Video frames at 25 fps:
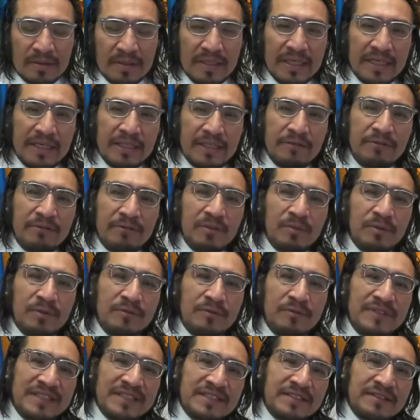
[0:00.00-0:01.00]
and
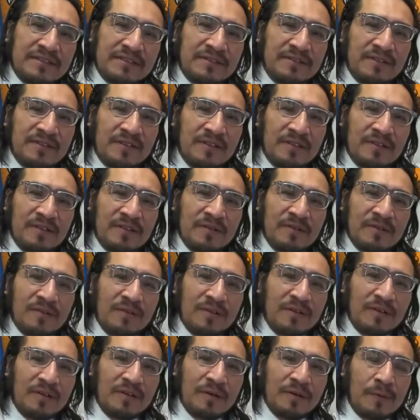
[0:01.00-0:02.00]
remove us
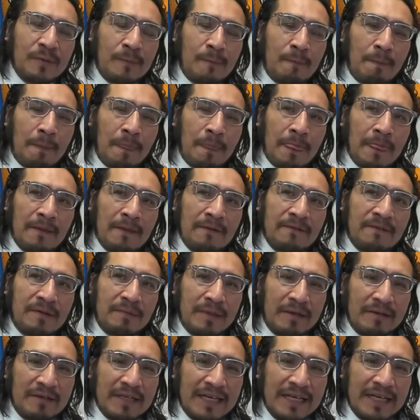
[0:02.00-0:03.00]

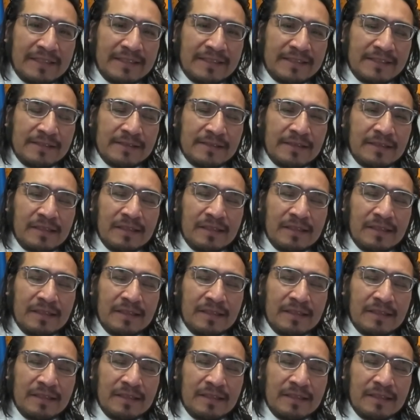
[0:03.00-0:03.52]
from our lands.